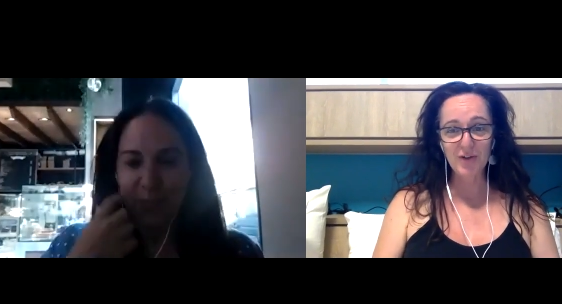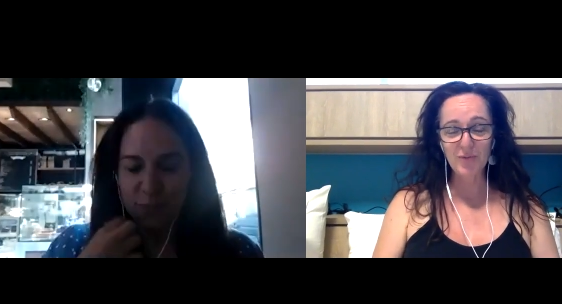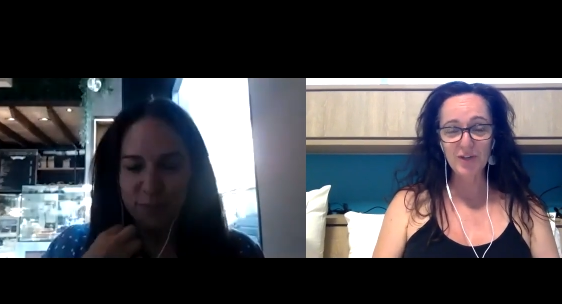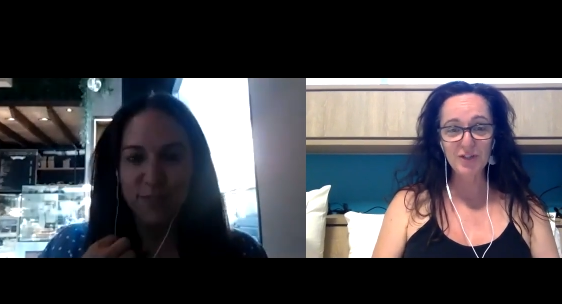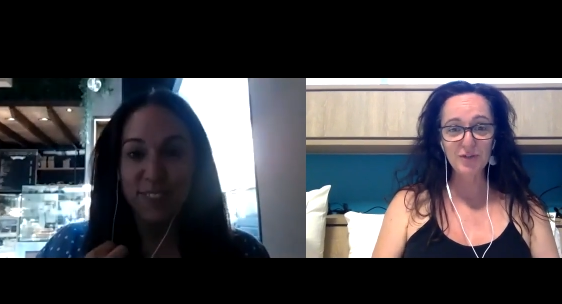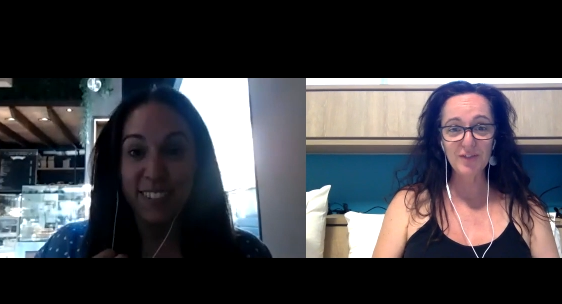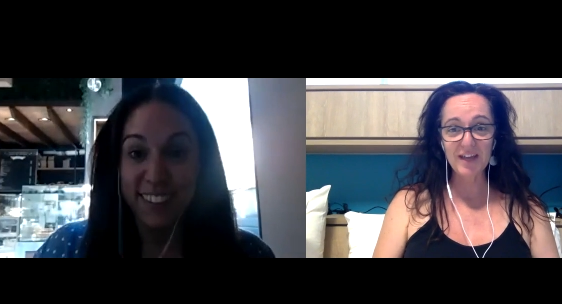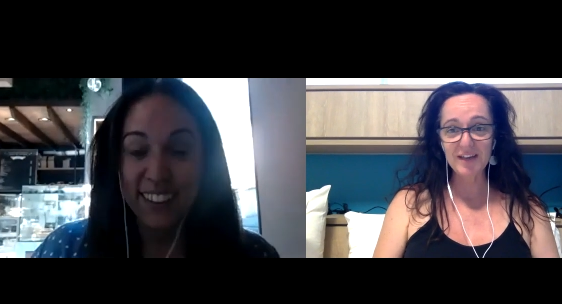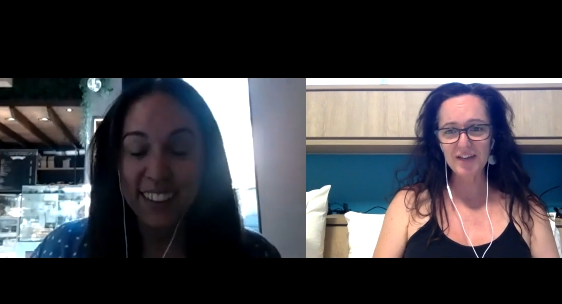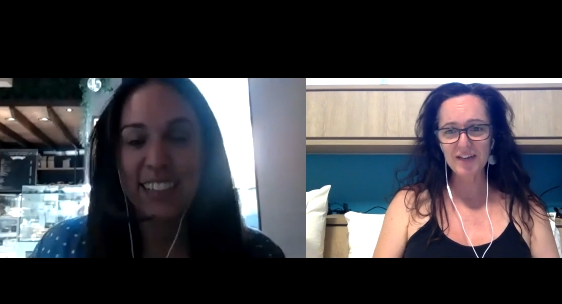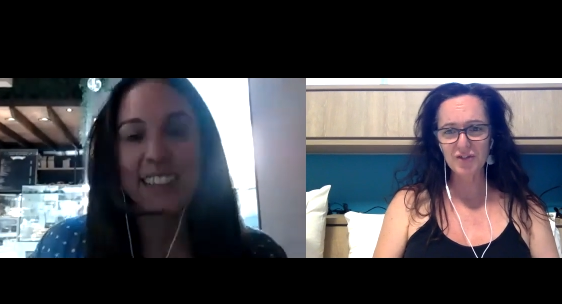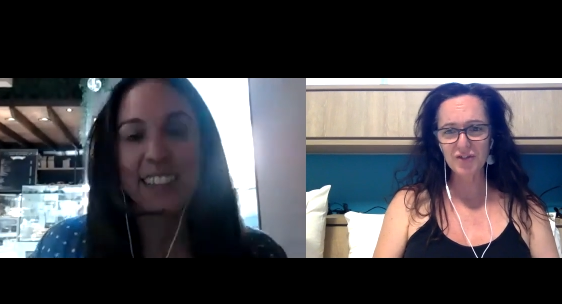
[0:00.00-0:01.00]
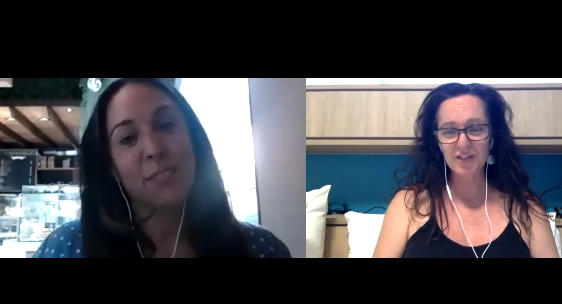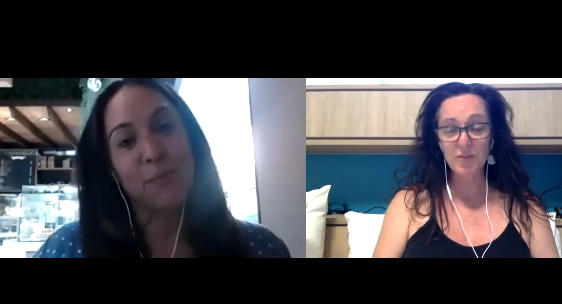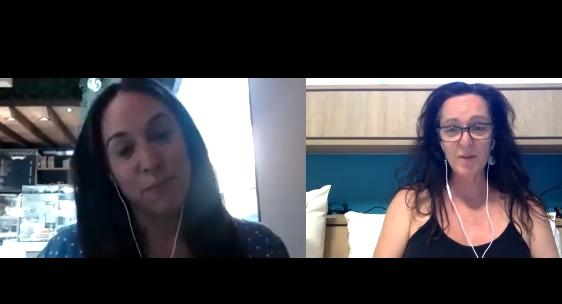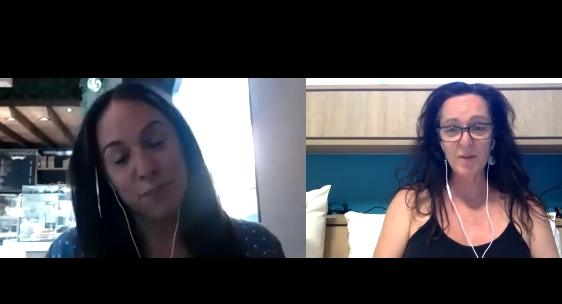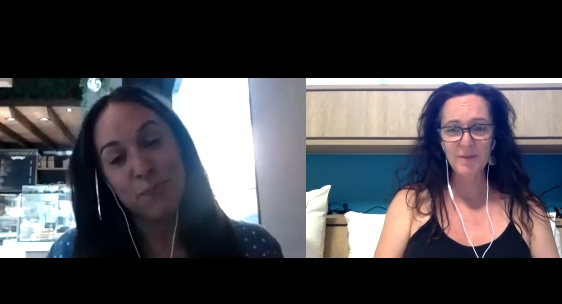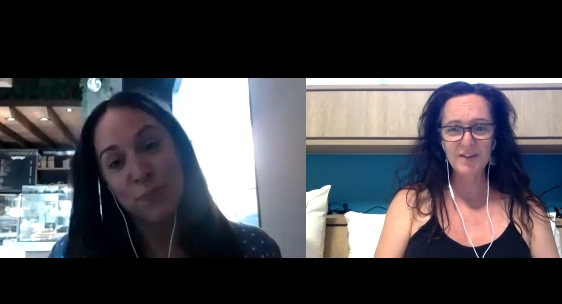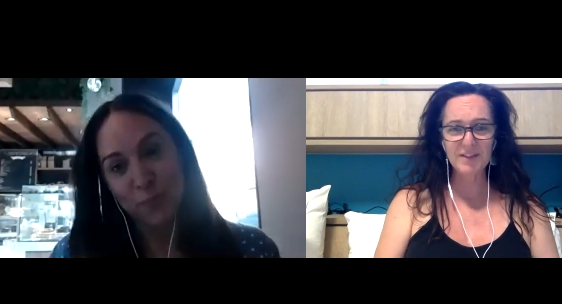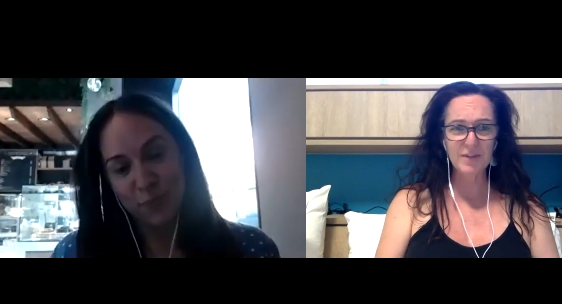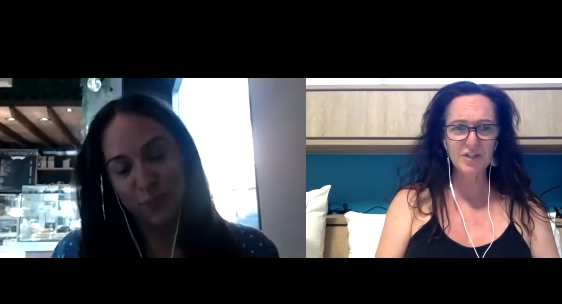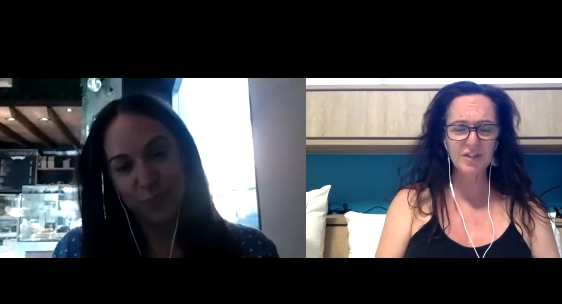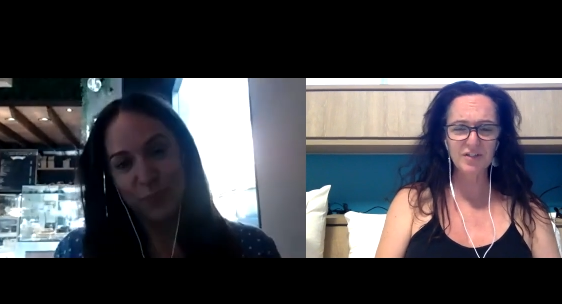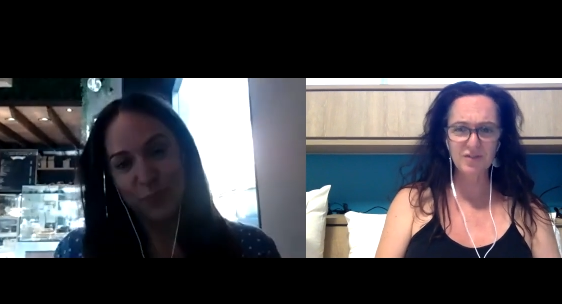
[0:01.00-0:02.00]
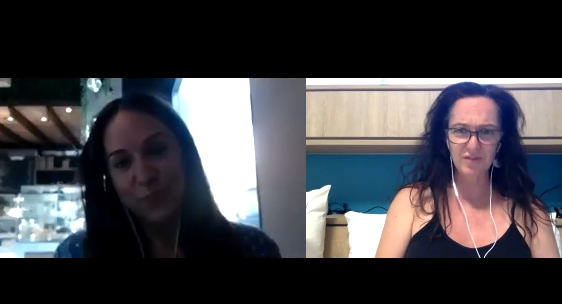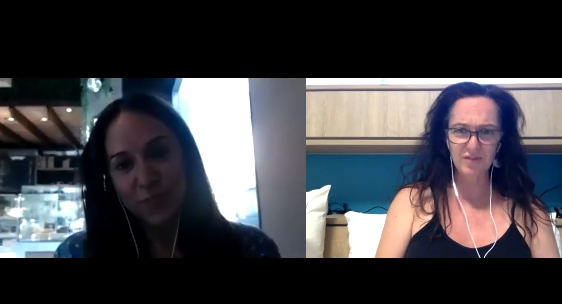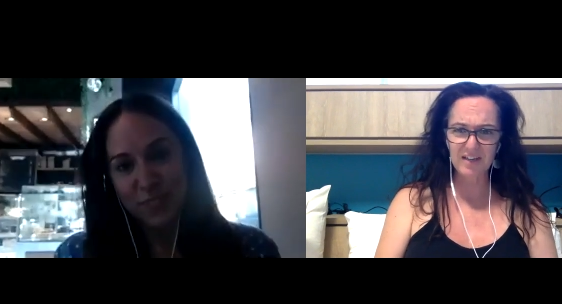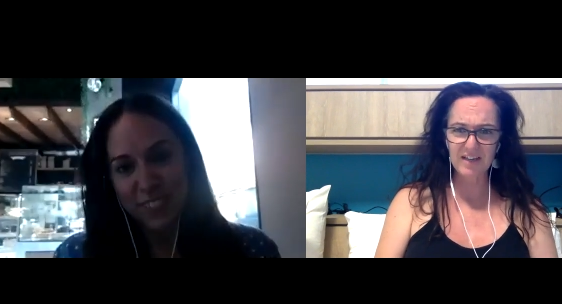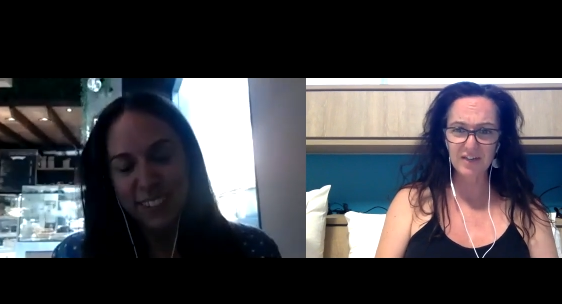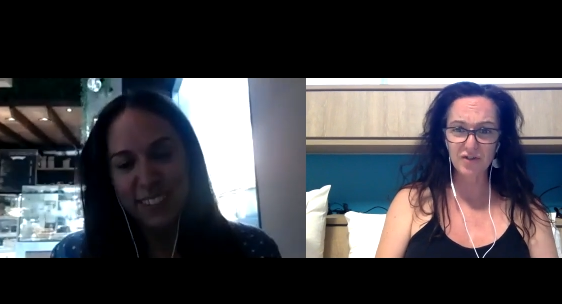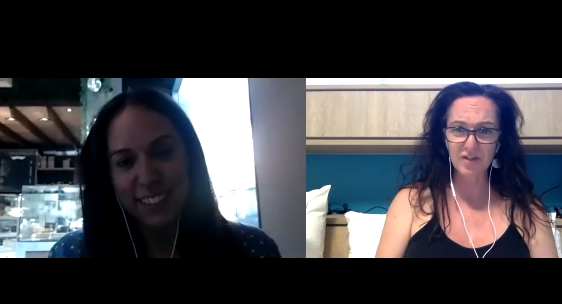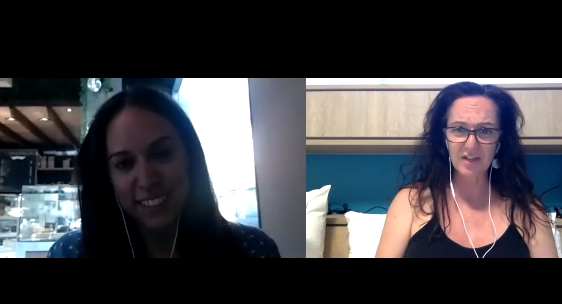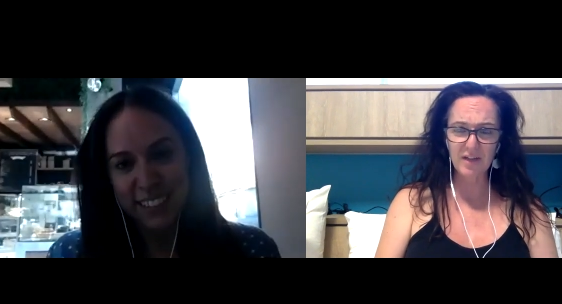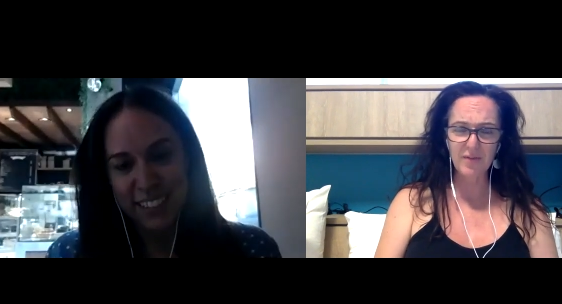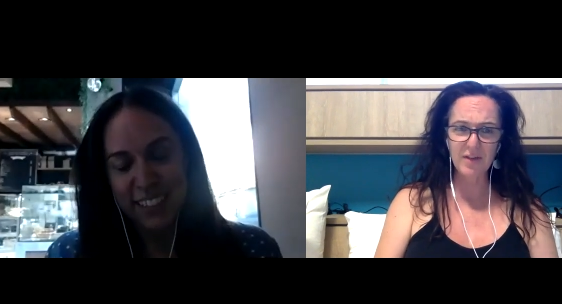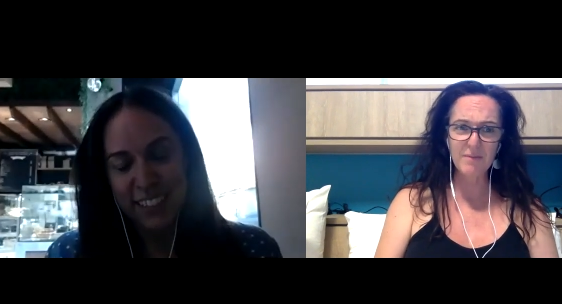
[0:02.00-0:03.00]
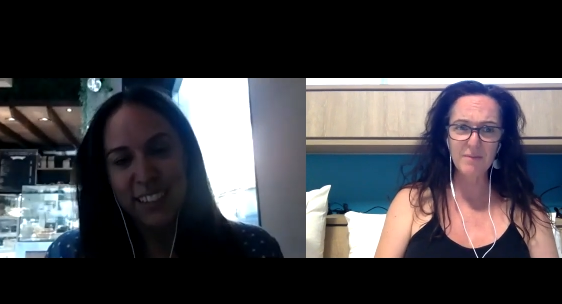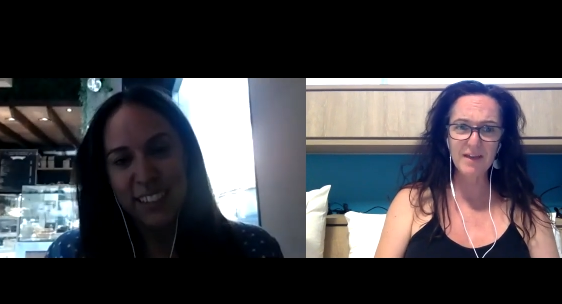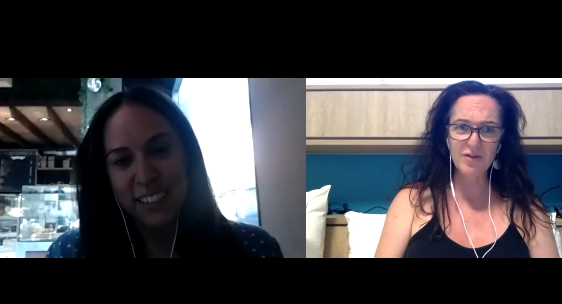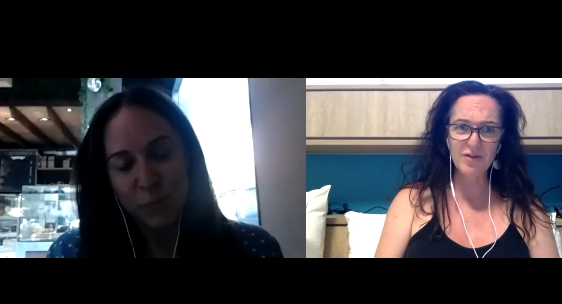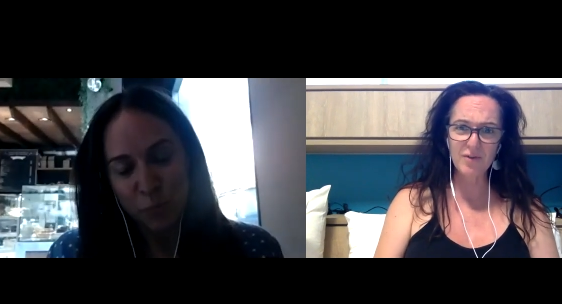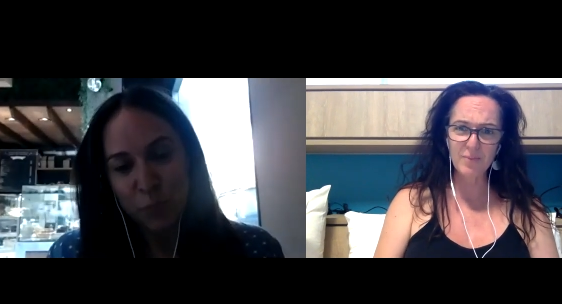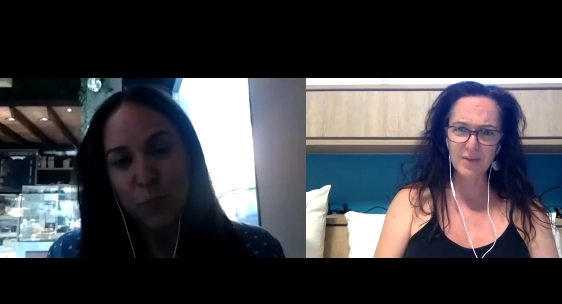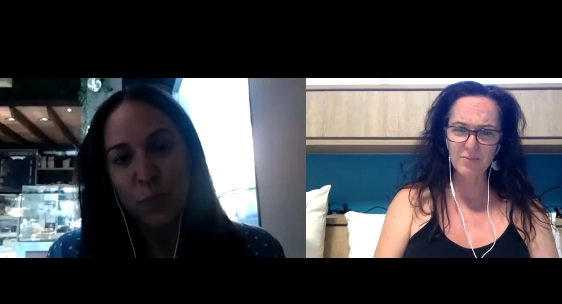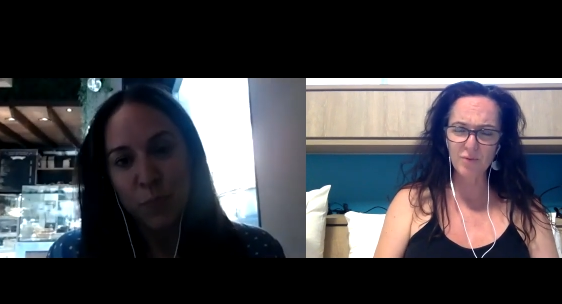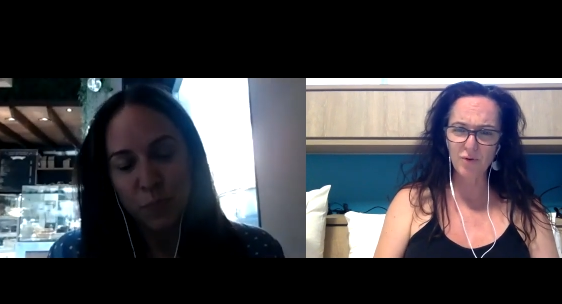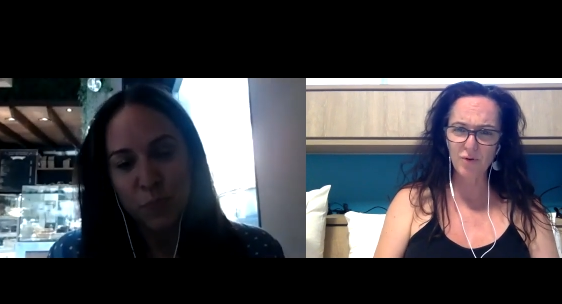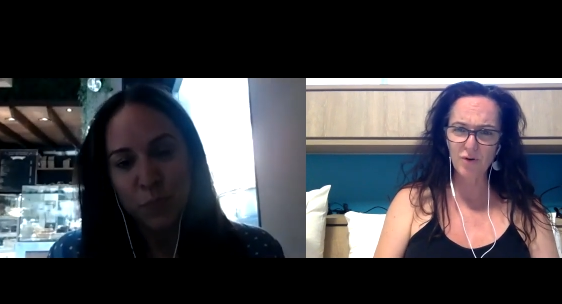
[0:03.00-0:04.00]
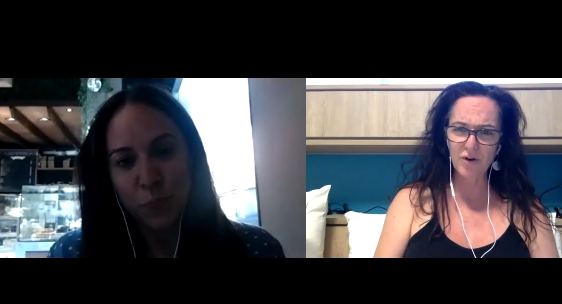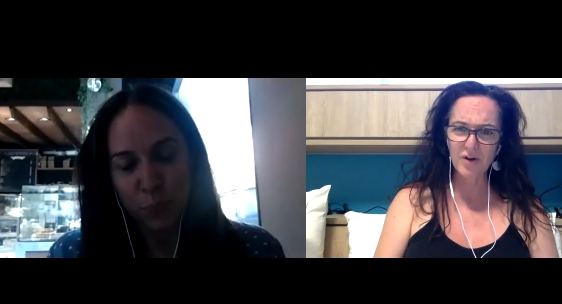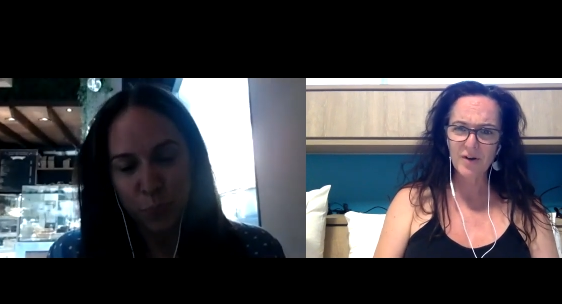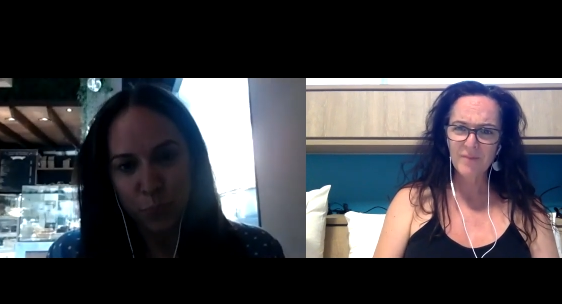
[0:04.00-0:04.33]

Speaker 1: We do that naturally. Women especially do that naturally. I think men are a bit more